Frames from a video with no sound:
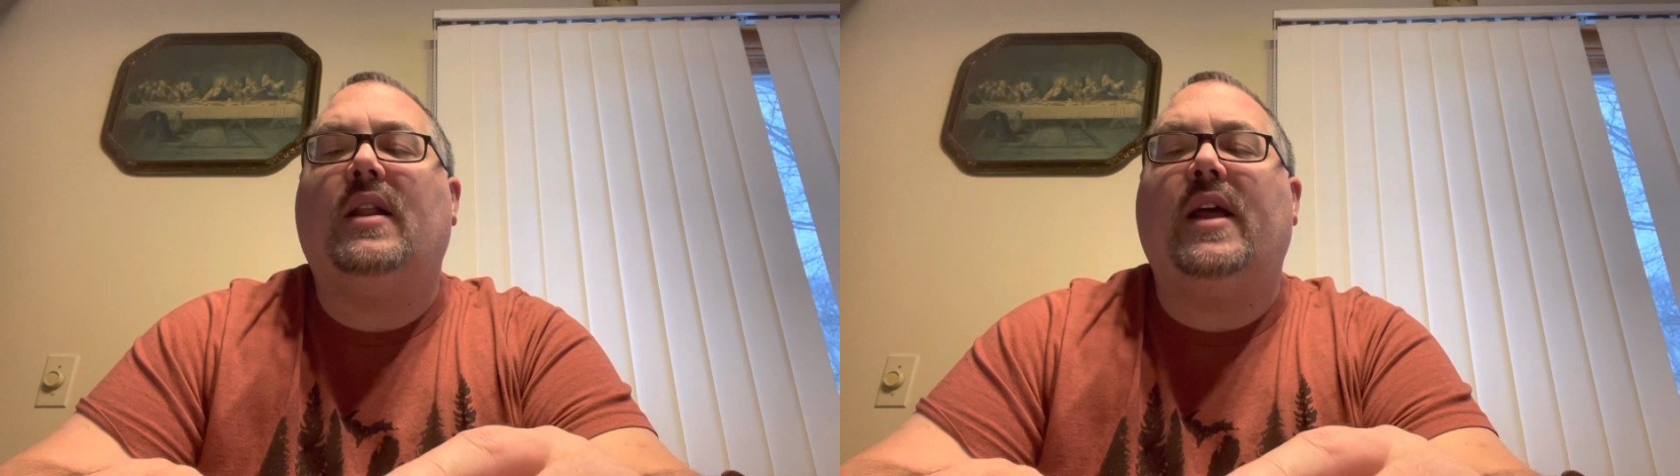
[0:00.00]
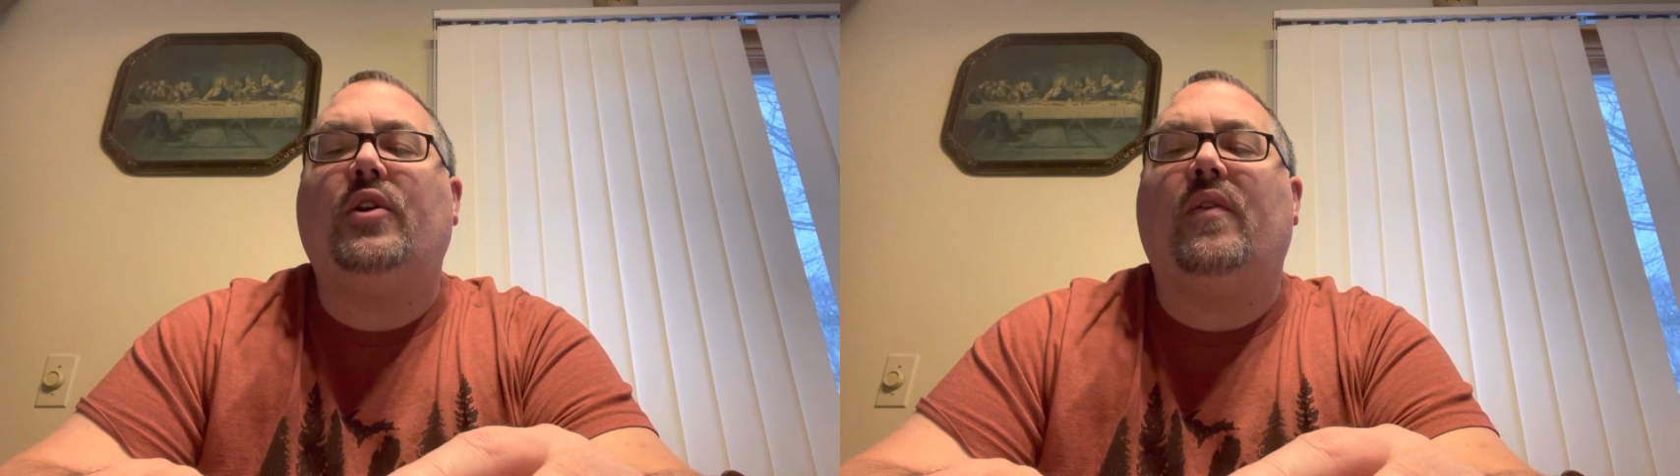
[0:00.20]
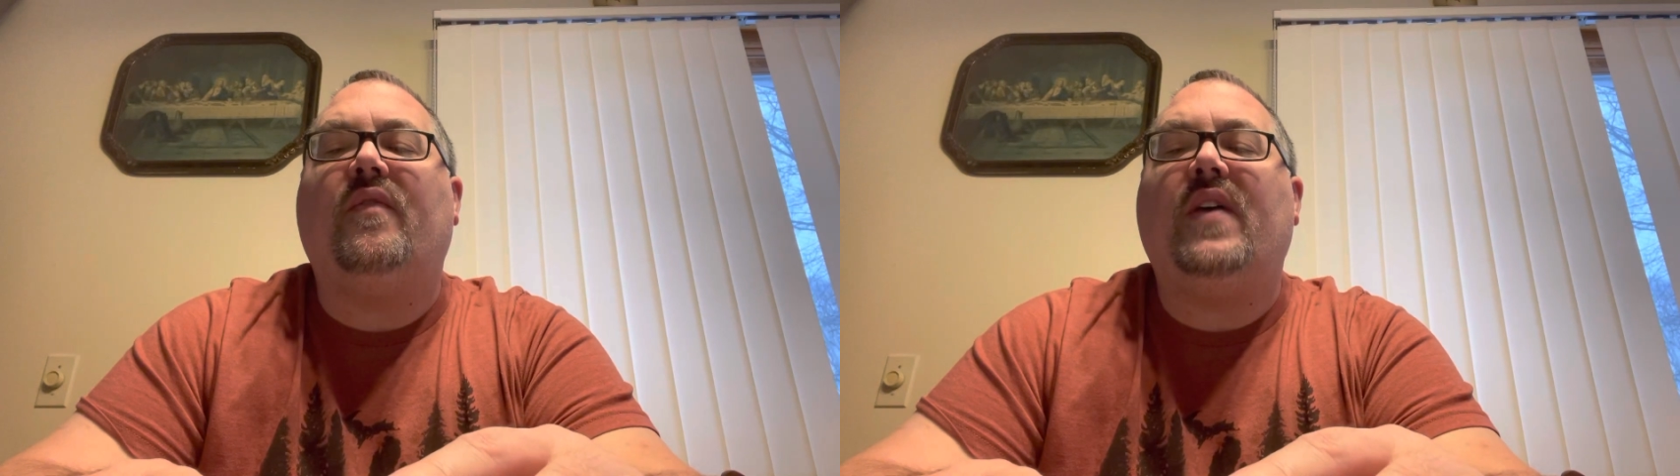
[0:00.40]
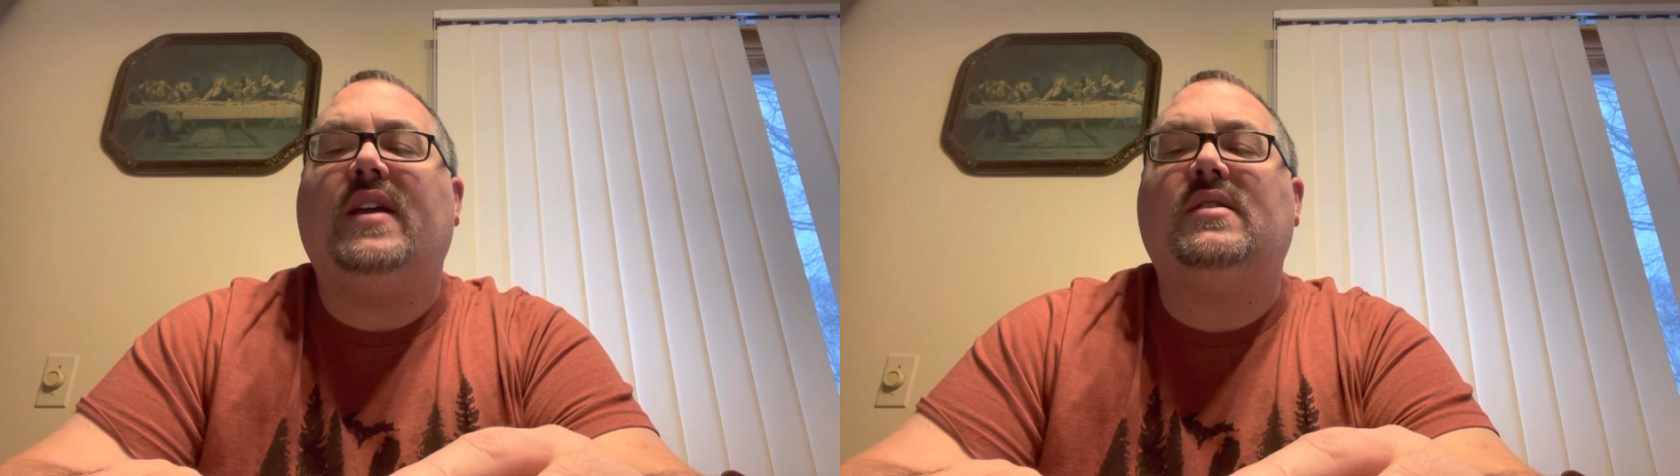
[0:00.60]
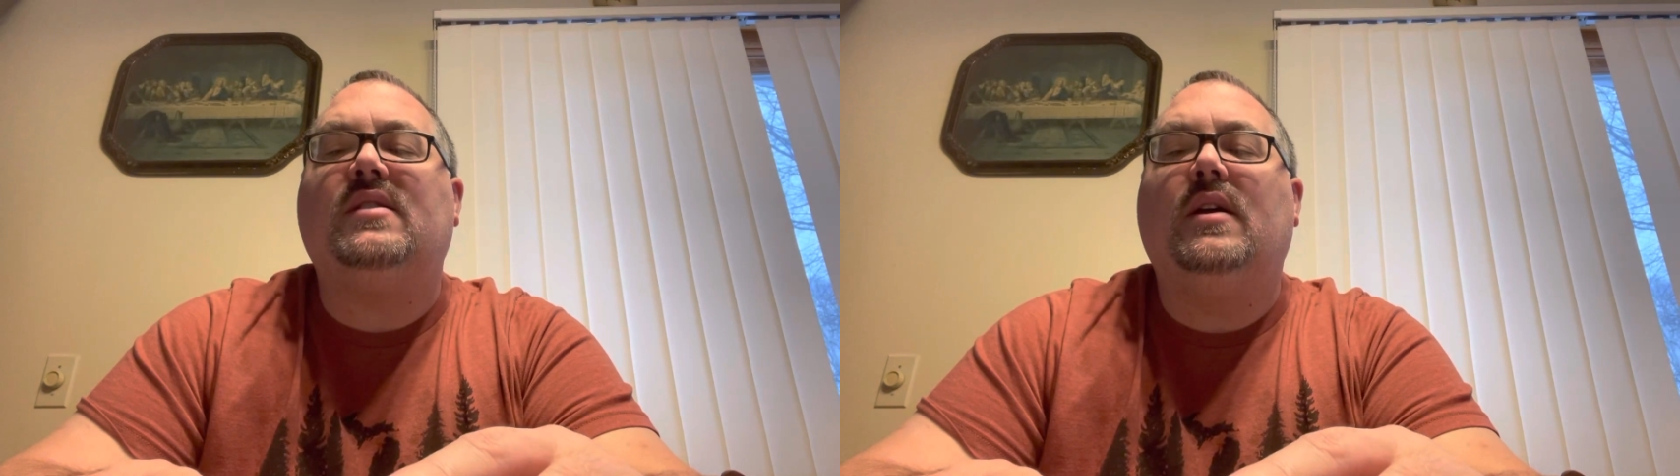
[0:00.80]
Let your
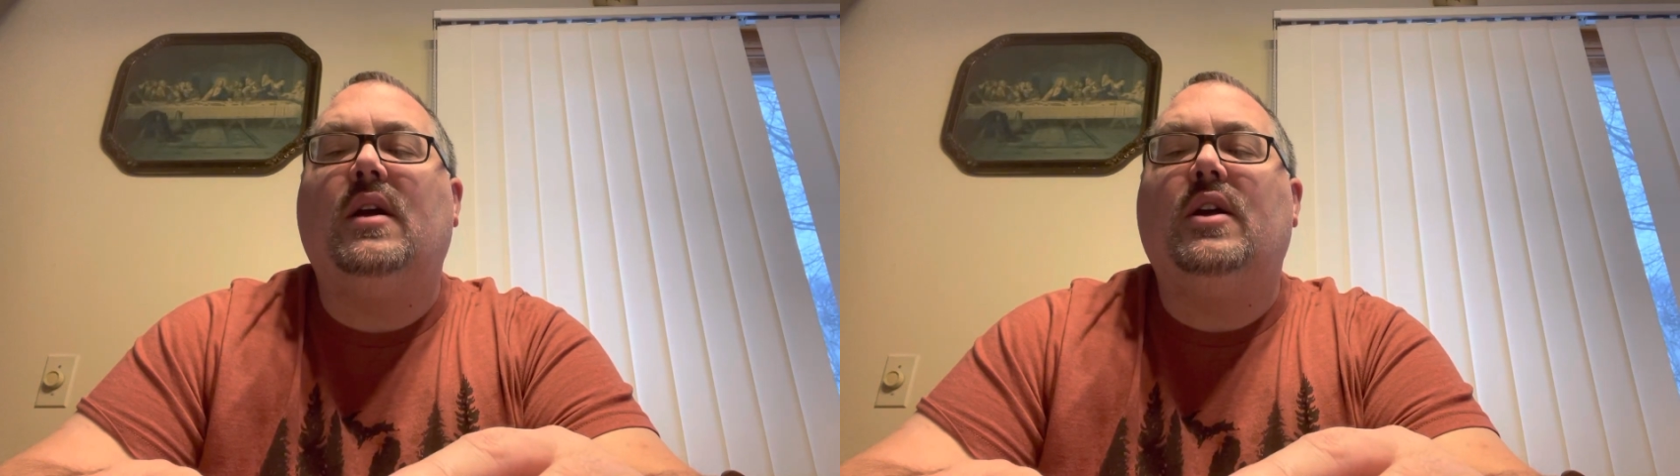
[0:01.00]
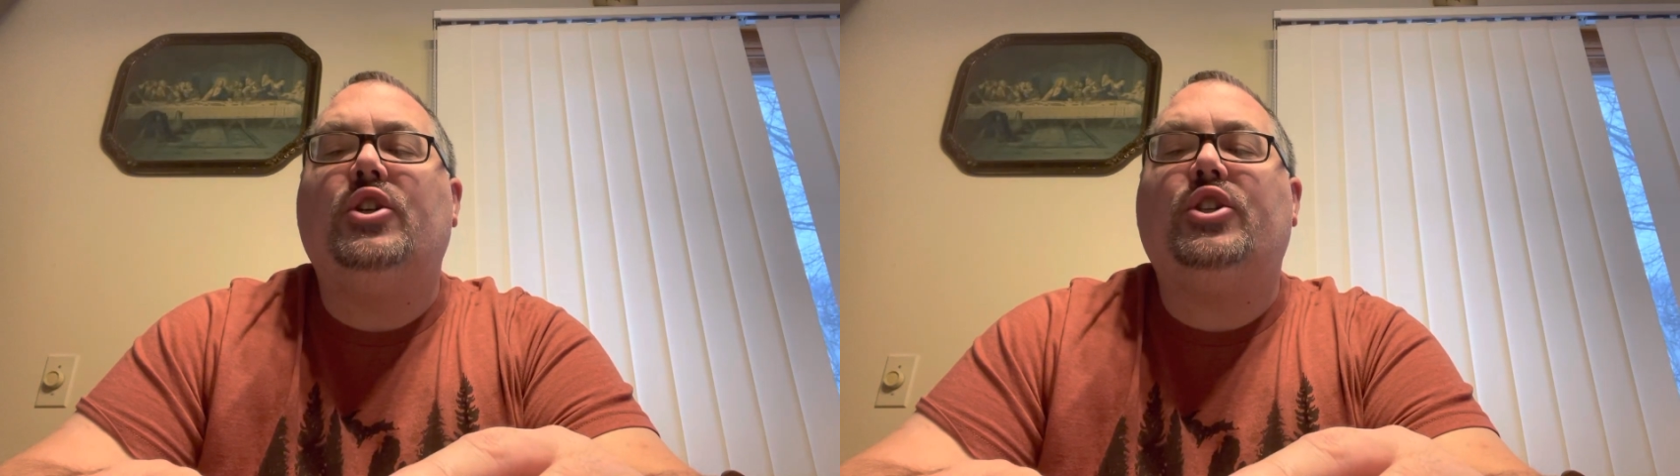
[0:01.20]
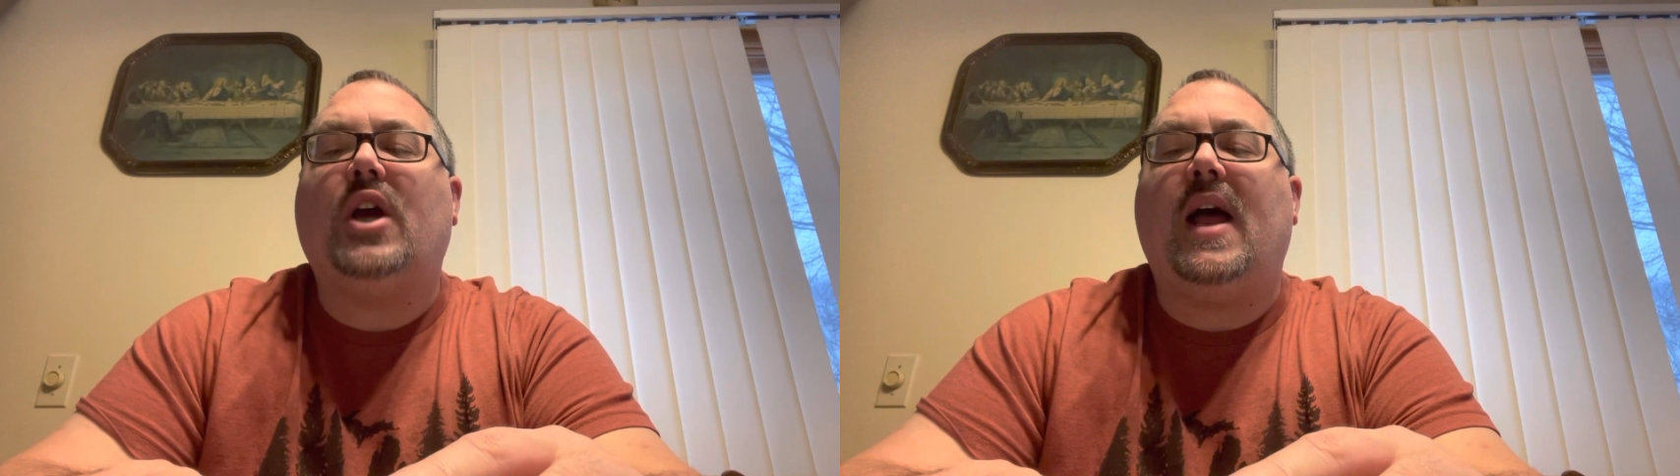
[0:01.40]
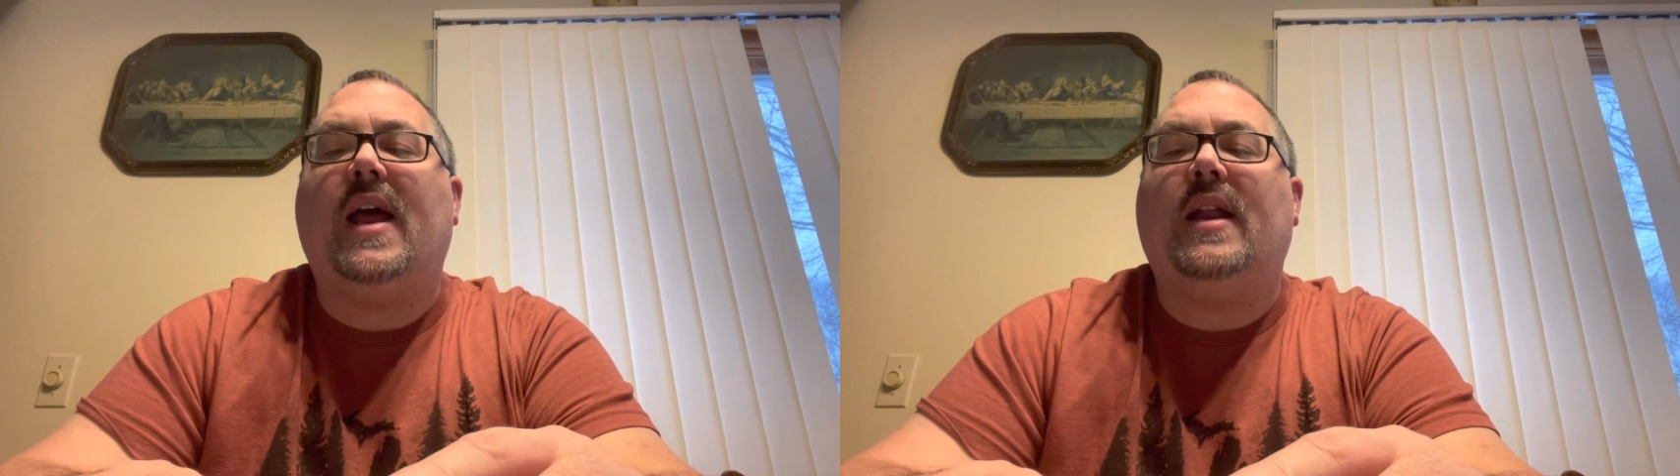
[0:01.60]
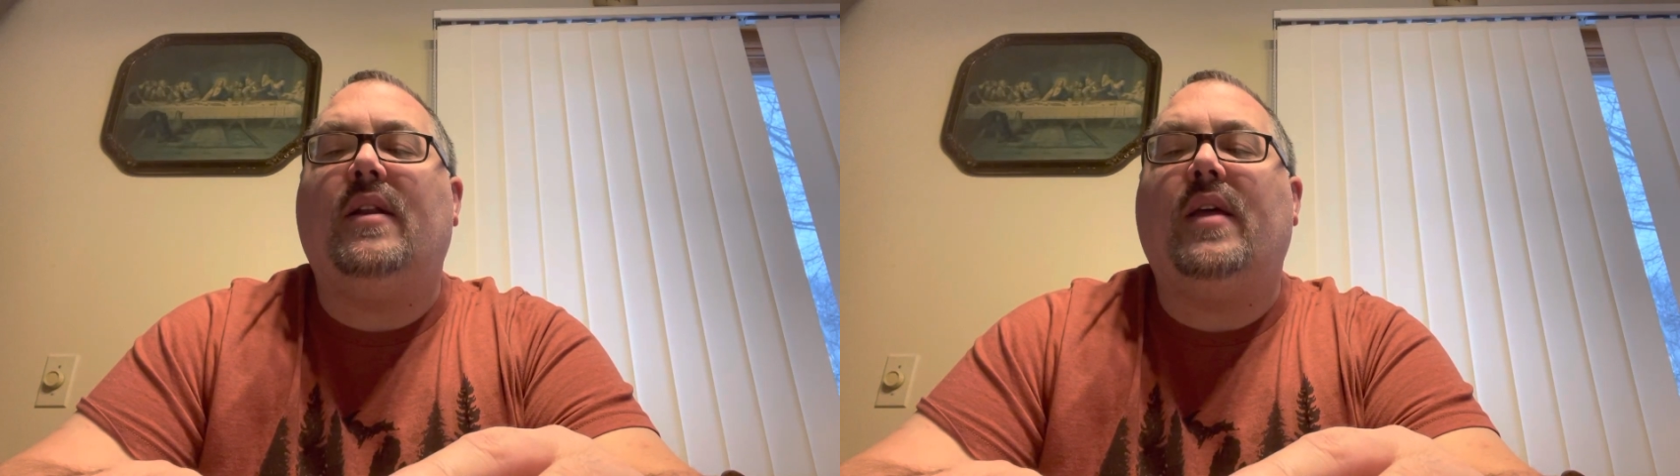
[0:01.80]
face
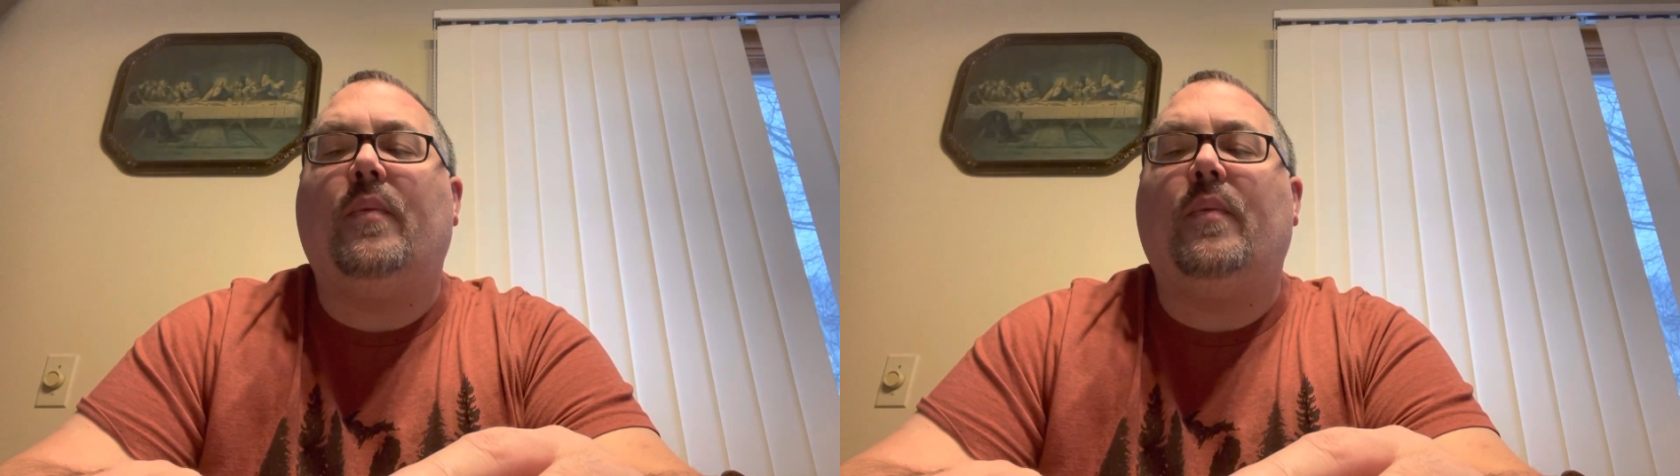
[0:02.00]
shine that